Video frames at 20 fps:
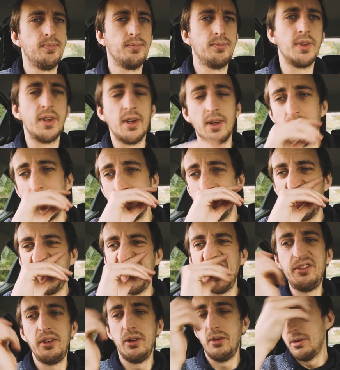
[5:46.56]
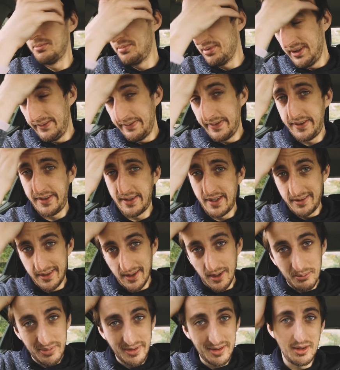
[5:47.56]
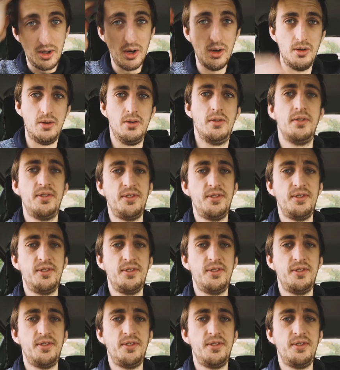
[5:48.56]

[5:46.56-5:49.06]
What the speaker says: So I'm going to give you a brief setup of